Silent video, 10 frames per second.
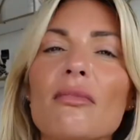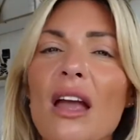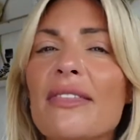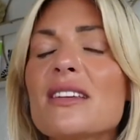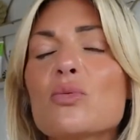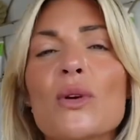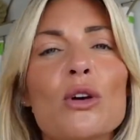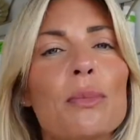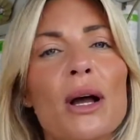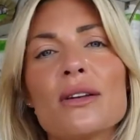And this
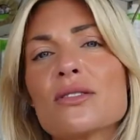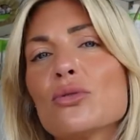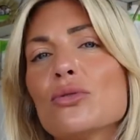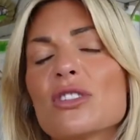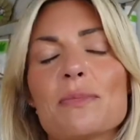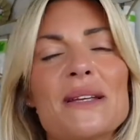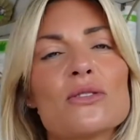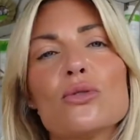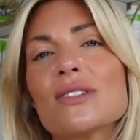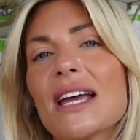wheel
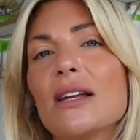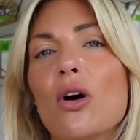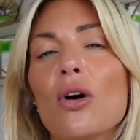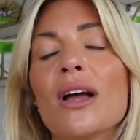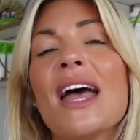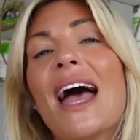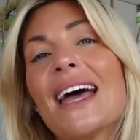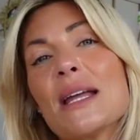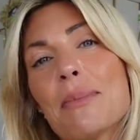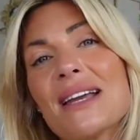spins all day long,
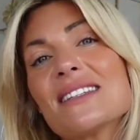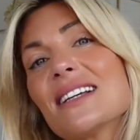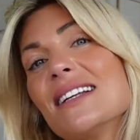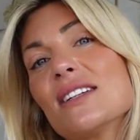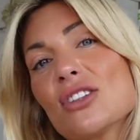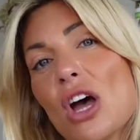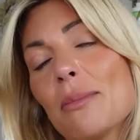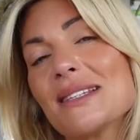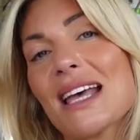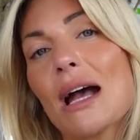and it basically
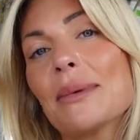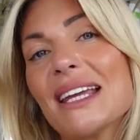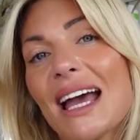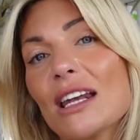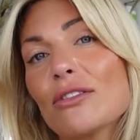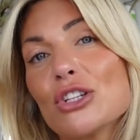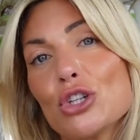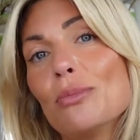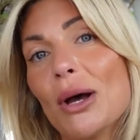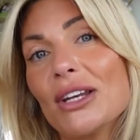determines how many calories
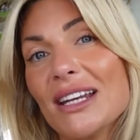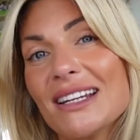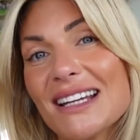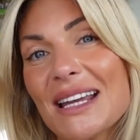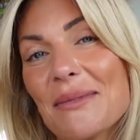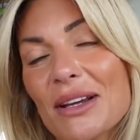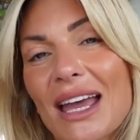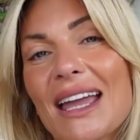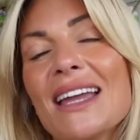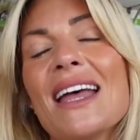you burn in a day,
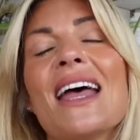okay?